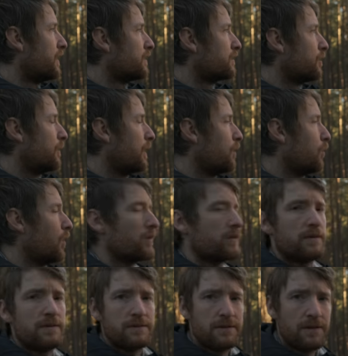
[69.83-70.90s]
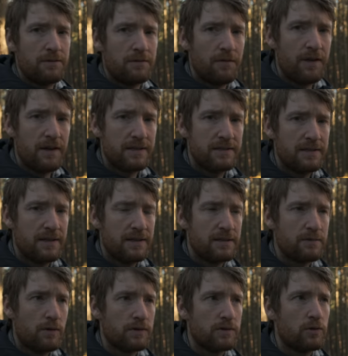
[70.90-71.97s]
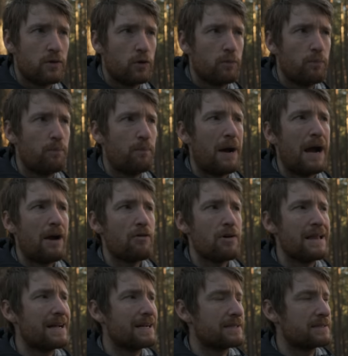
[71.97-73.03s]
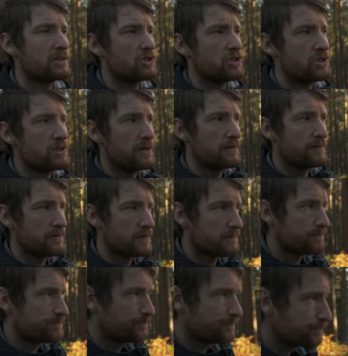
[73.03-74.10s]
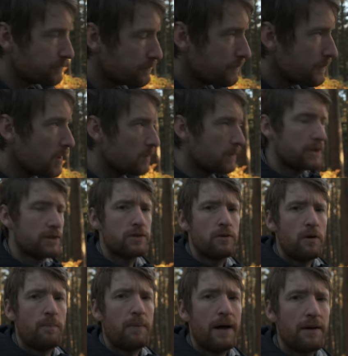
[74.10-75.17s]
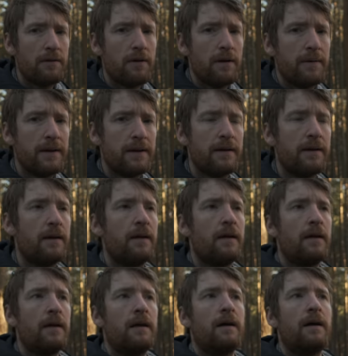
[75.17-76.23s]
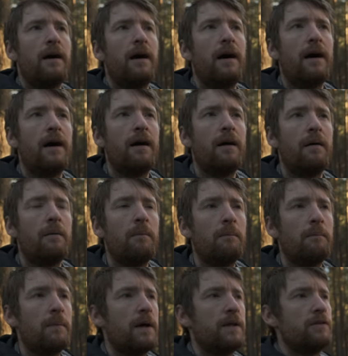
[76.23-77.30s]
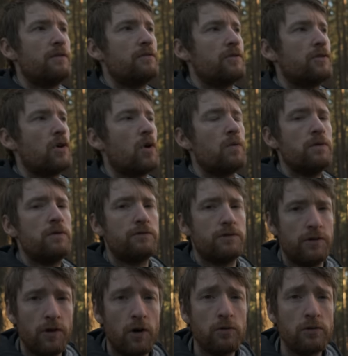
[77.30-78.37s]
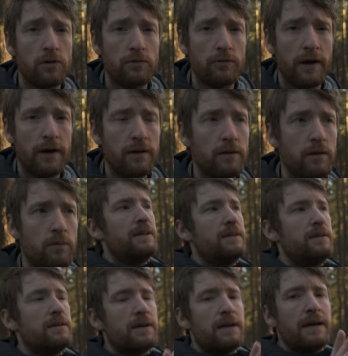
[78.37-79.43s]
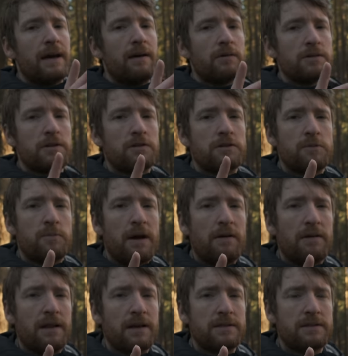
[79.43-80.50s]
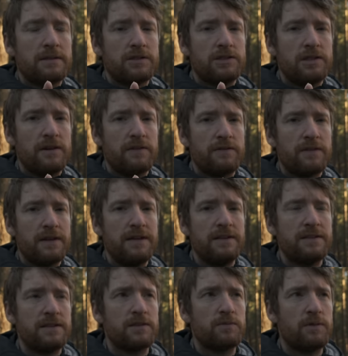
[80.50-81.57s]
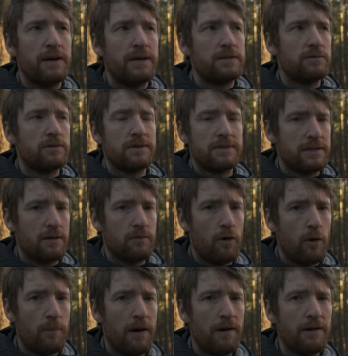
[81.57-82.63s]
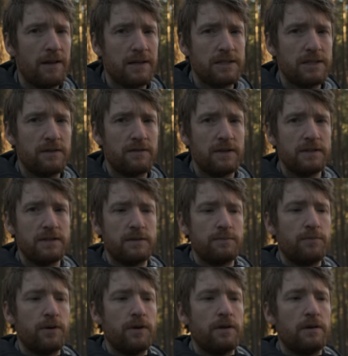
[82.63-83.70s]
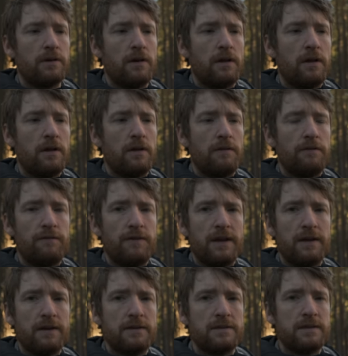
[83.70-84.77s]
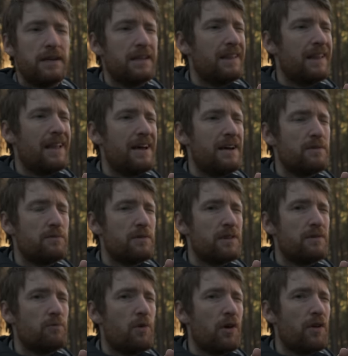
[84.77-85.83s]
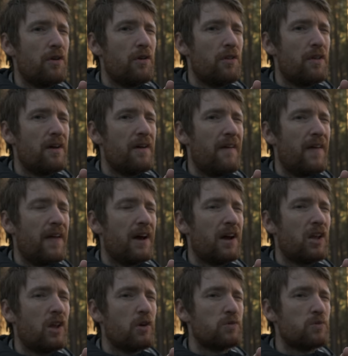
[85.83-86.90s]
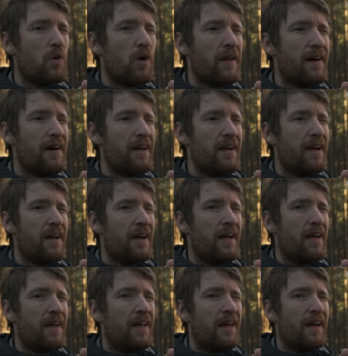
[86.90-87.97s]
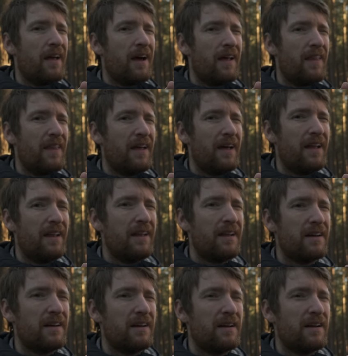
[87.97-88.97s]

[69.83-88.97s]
So my one concern with this is what's called parallax shift. When you shoot a panoramic and you don't use a nodal rail, you can get what's known as a parallax shift. The easiest way to understand what a parallax shift is put your fingers in line with one another and close one eye and then